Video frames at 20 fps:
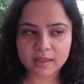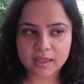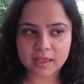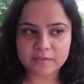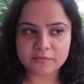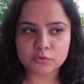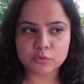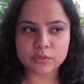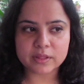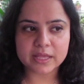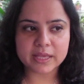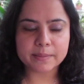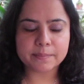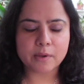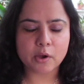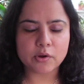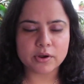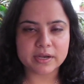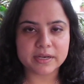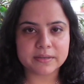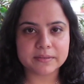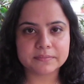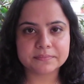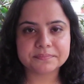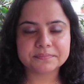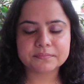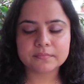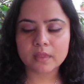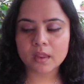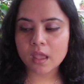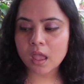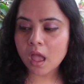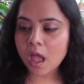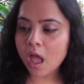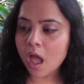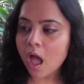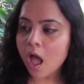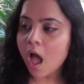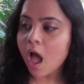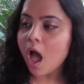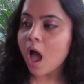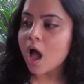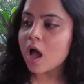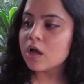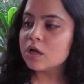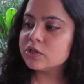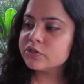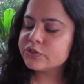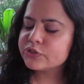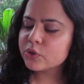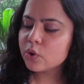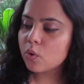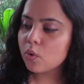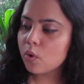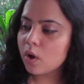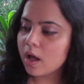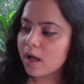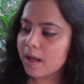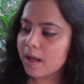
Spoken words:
if you think about it. So